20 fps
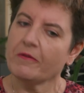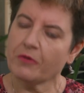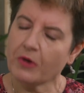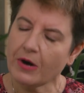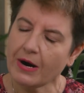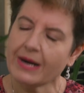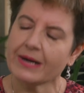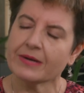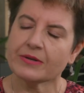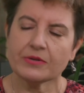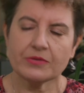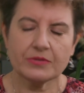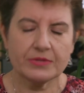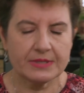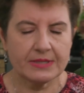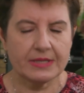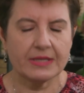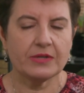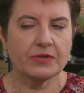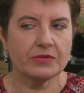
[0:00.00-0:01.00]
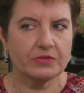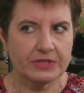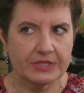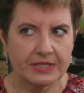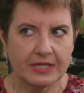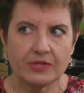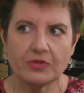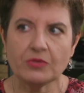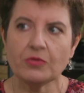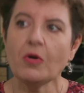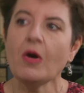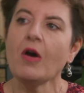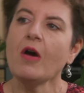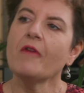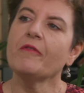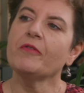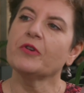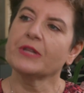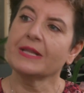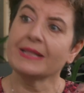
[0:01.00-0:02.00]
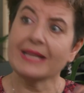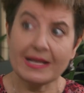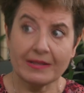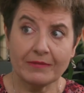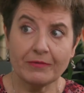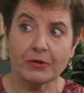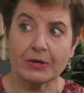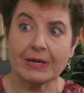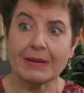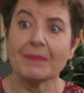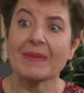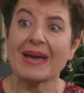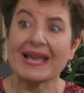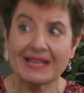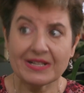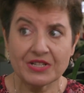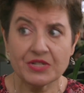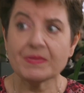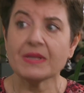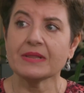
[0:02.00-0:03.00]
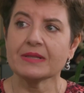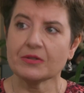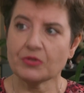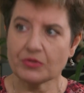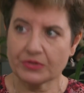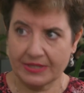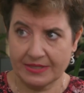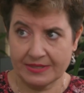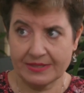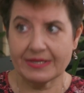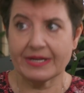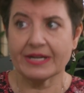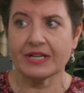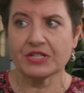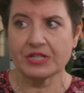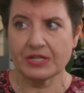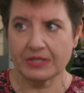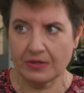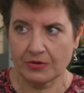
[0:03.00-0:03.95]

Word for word: for RU, CU, DU, for the network management and orchestration